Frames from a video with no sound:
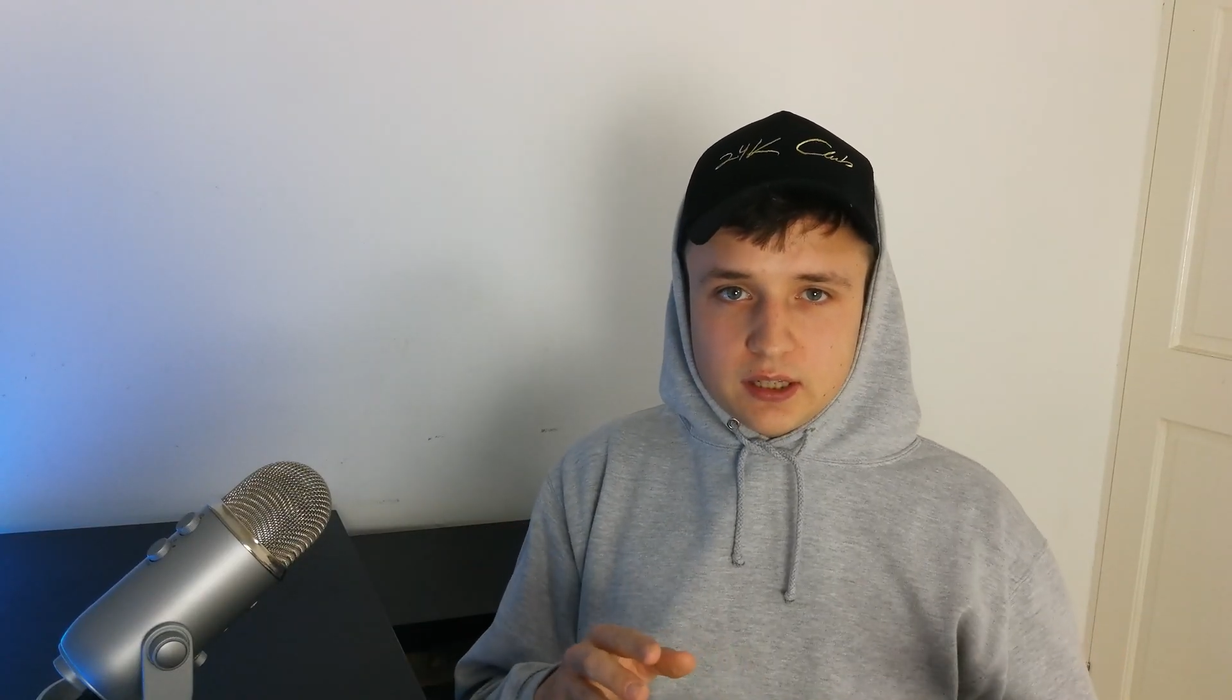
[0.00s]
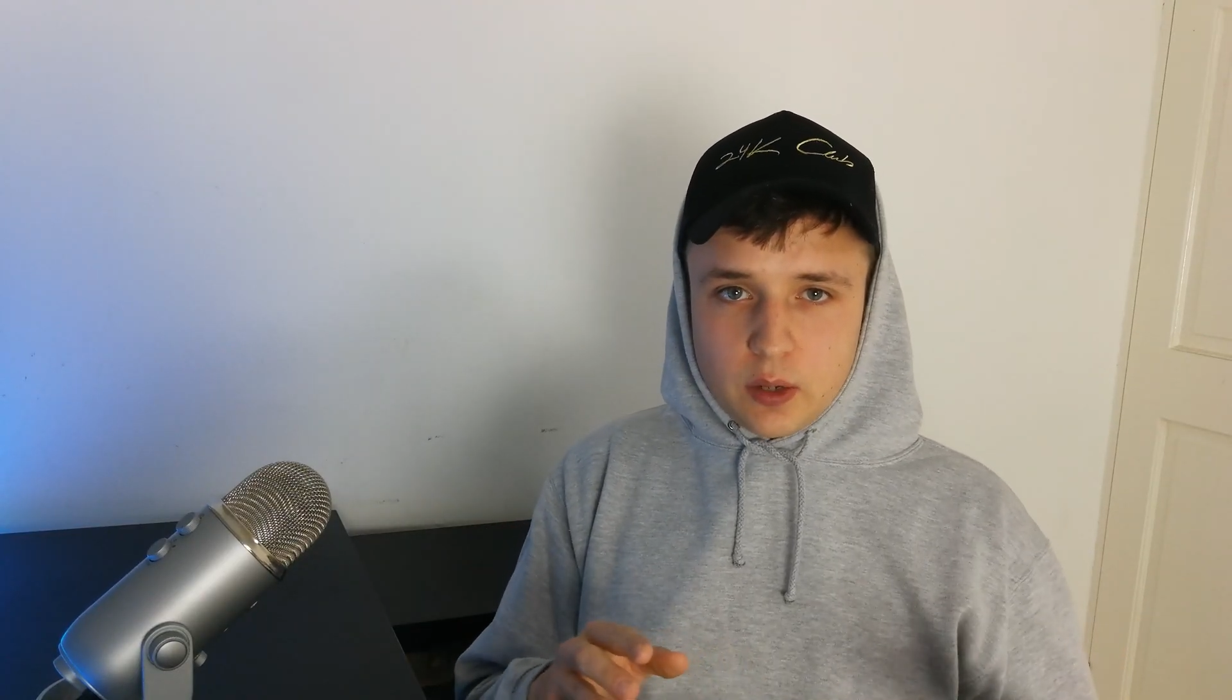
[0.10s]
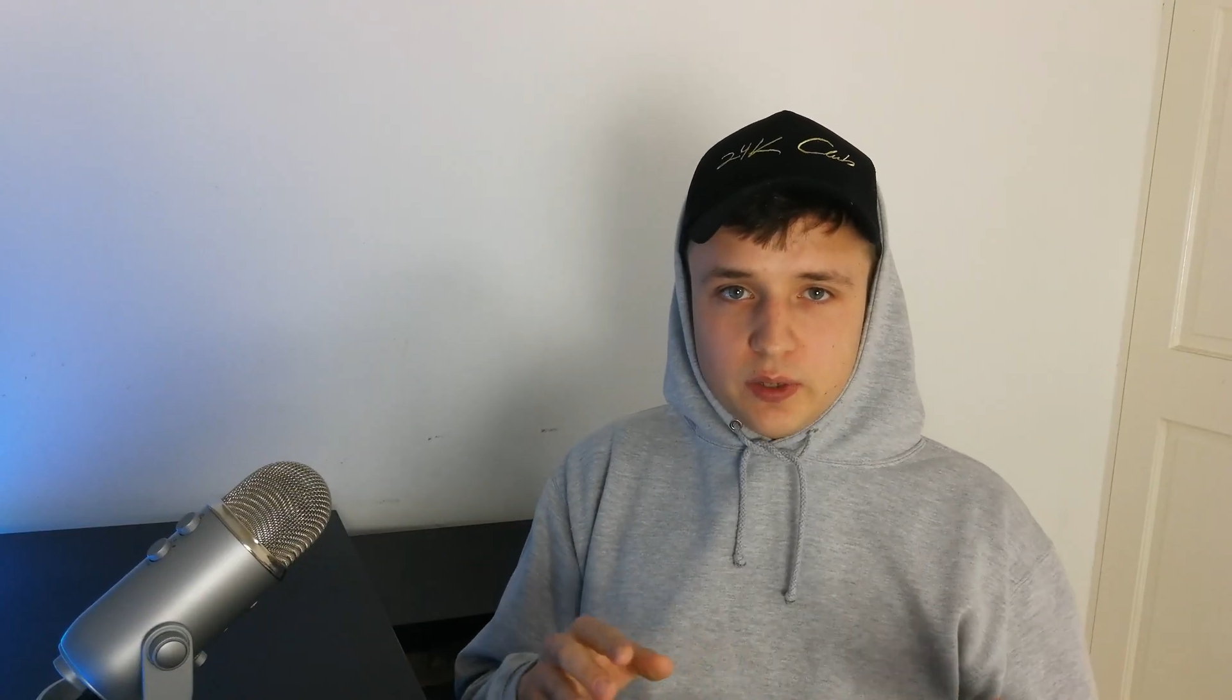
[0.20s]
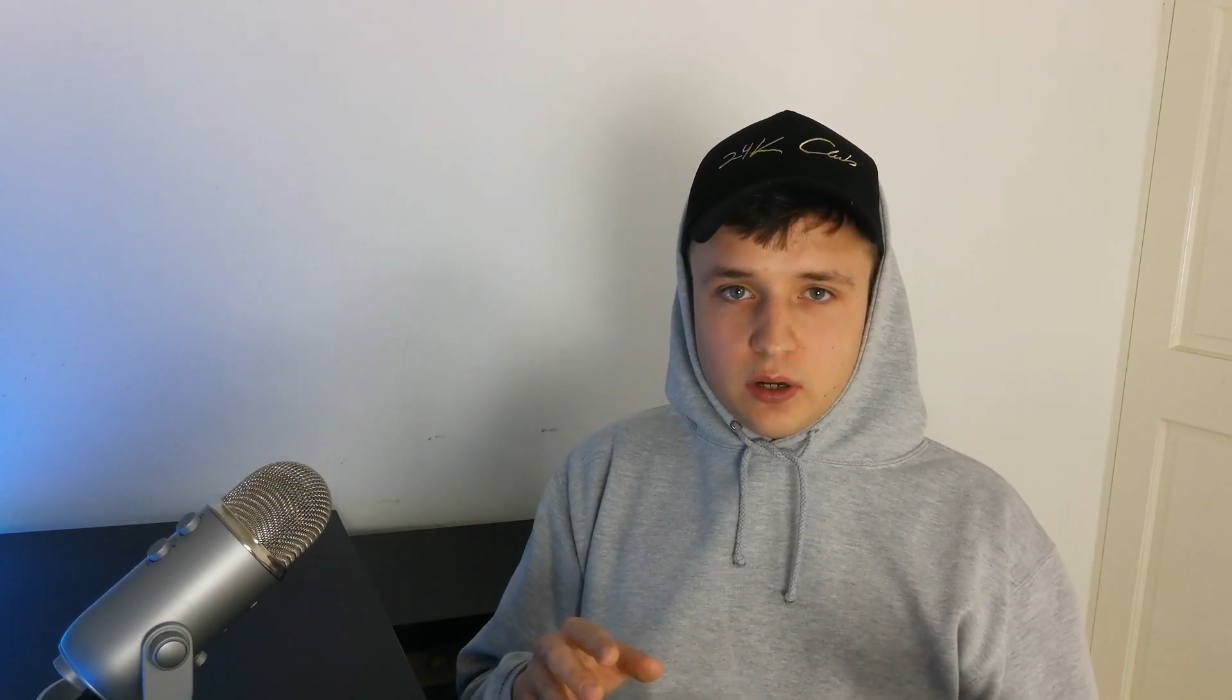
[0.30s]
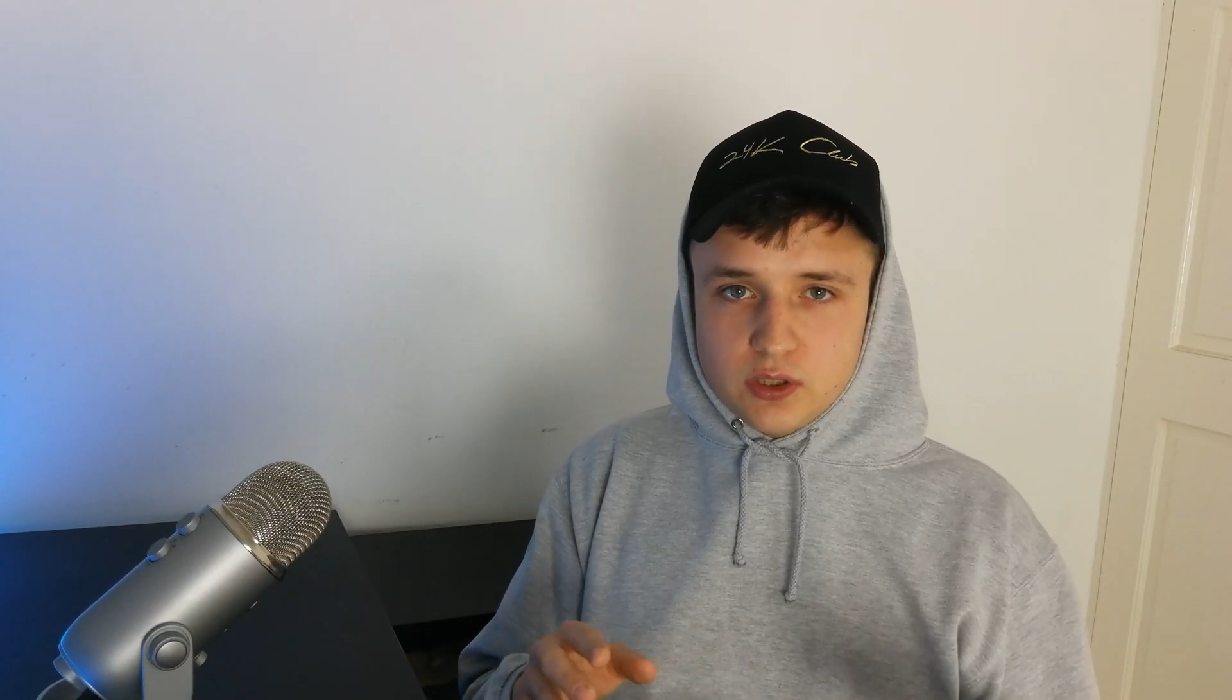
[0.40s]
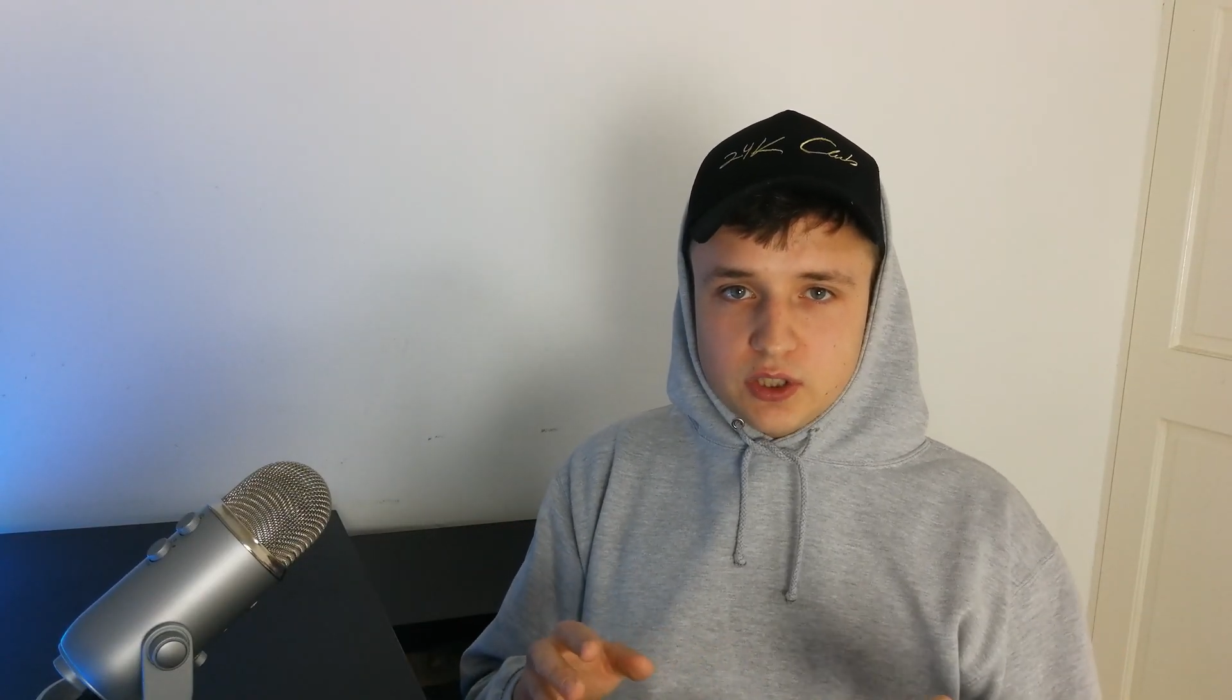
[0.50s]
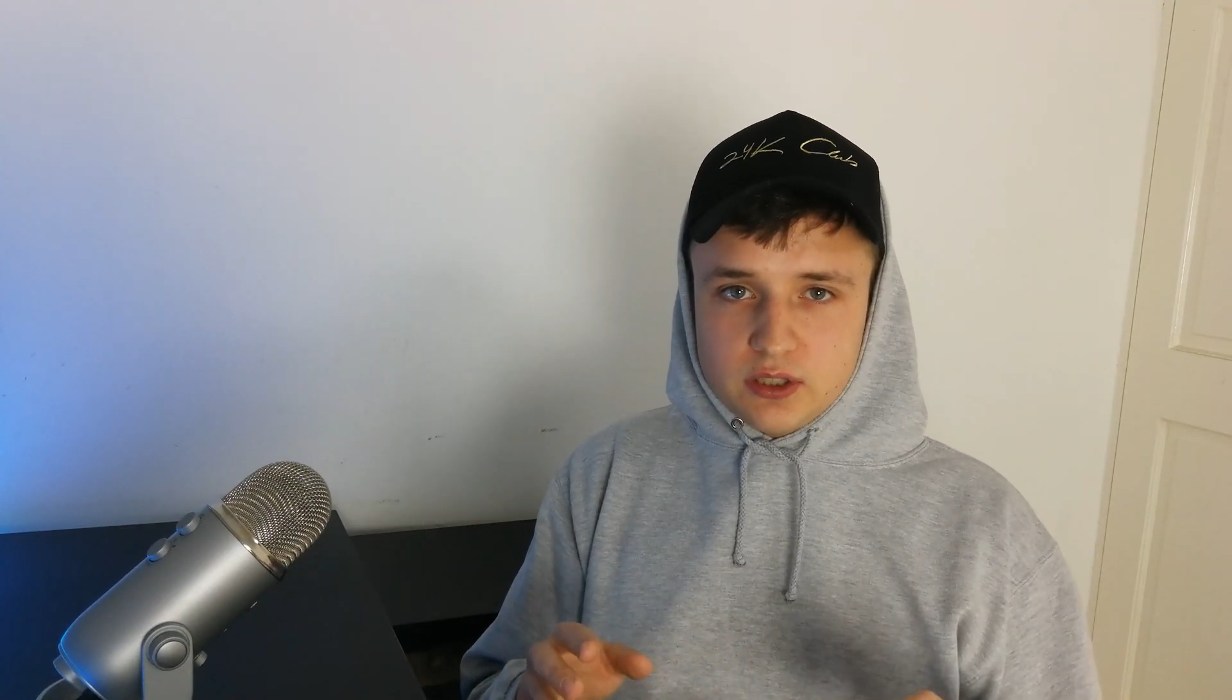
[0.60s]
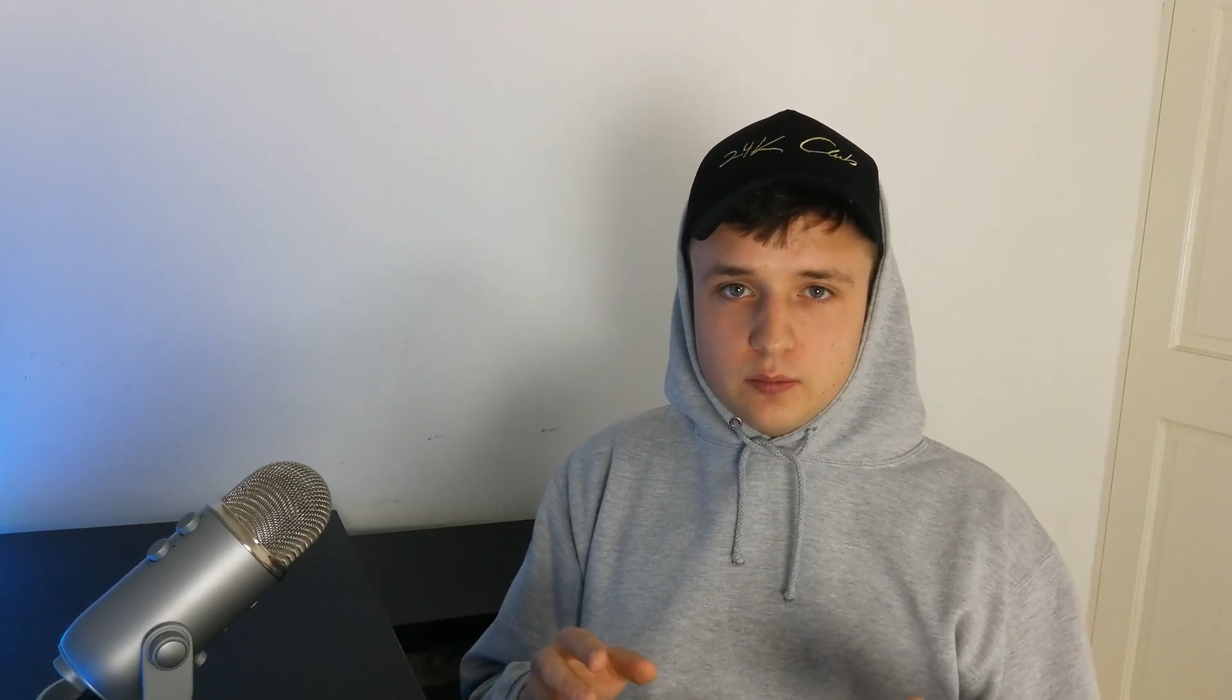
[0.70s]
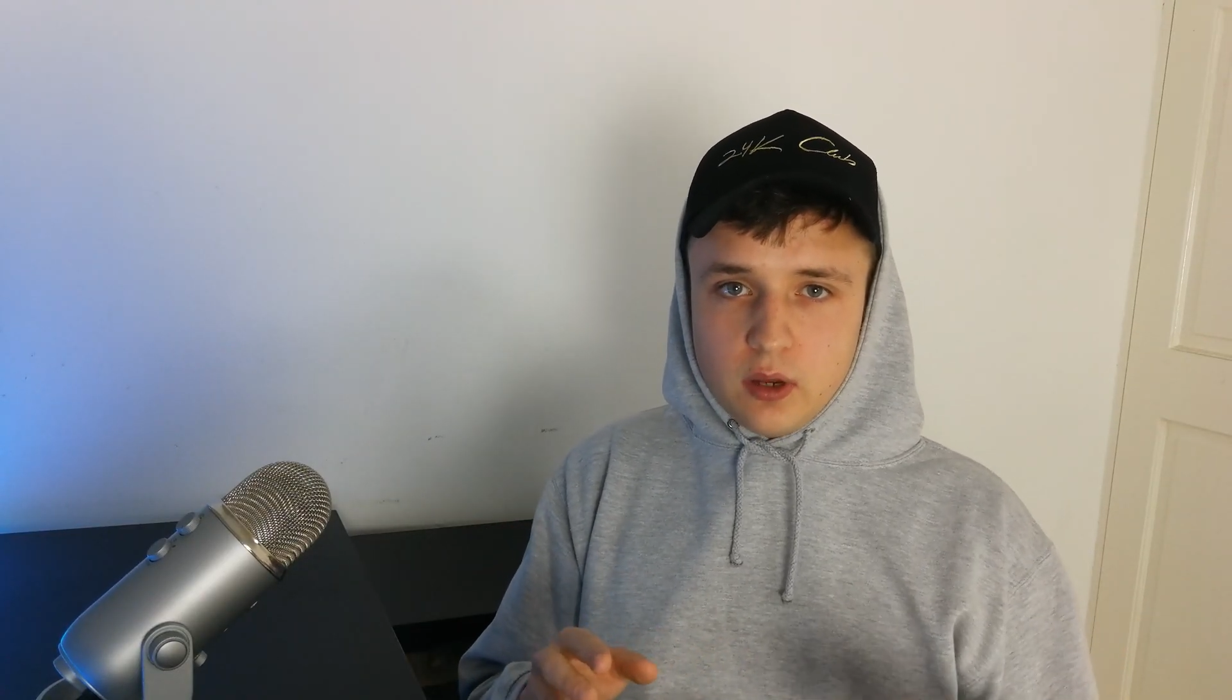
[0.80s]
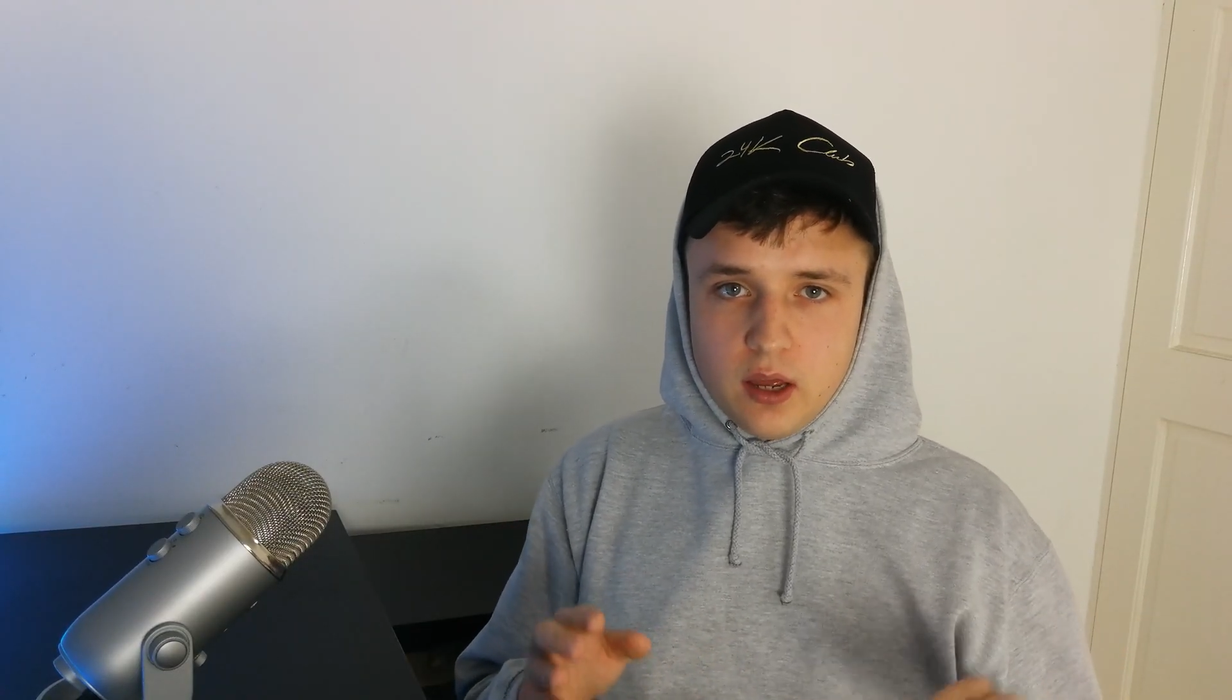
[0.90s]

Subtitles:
Can we not just